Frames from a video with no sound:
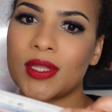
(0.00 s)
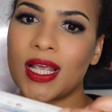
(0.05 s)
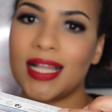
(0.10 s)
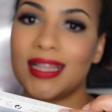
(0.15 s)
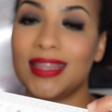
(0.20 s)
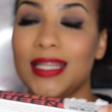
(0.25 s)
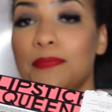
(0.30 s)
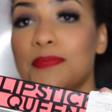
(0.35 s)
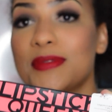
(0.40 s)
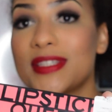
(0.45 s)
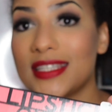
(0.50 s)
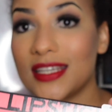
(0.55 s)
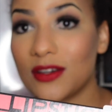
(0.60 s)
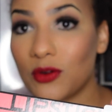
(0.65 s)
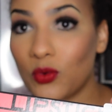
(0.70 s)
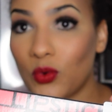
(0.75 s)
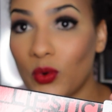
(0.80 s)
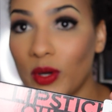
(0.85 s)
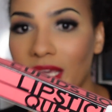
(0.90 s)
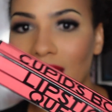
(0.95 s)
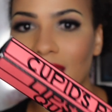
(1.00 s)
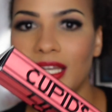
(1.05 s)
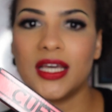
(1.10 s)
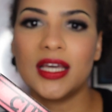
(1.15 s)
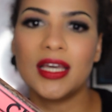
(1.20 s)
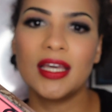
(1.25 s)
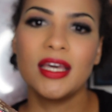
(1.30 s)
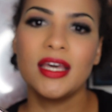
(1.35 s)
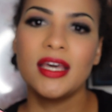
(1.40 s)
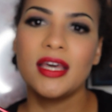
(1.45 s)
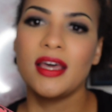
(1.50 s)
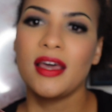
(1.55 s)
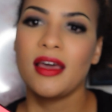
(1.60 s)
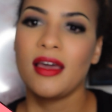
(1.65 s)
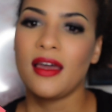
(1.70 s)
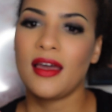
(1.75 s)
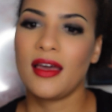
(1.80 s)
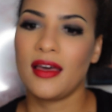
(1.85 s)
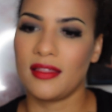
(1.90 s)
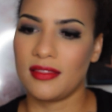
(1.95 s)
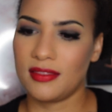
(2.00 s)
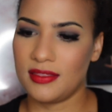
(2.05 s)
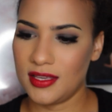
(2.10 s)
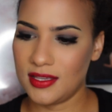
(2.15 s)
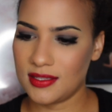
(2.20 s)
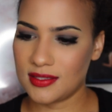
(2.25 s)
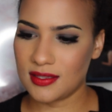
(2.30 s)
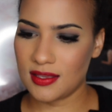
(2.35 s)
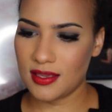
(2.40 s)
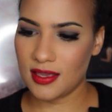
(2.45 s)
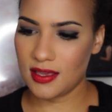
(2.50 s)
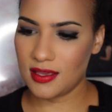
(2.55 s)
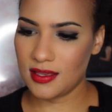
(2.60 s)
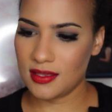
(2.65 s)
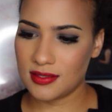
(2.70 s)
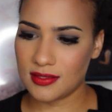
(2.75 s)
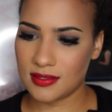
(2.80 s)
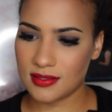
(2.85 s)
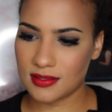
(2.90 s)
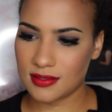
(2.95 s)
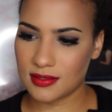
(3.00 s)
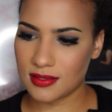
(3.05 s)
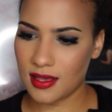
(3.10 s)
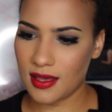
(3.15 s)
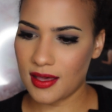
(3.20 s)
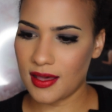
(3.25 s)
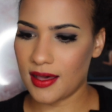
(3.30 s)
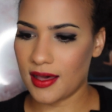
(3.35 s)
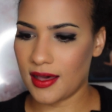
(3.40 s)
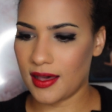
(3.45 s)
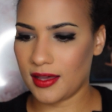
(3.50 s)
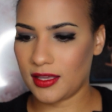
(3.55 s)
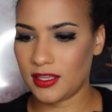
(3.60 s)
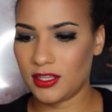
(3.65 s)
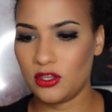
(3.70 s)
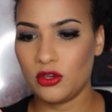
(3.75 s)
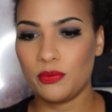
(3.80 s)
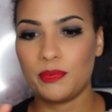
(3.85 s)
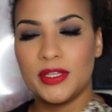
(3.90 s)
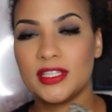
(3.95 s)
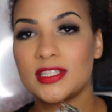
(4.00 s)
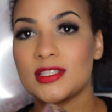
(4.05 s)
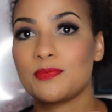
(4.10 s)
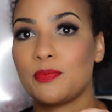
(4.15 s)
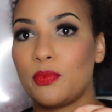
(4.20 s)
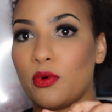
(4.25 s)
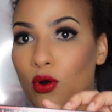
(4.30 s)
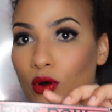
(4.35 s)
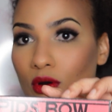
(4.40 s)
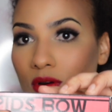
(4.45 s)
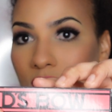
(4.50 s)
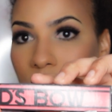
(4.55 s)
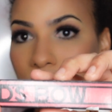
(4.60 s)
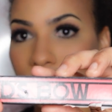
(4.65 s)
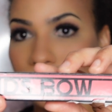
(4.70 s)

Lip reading: Lipstick Queen. This is Cupid's Bow.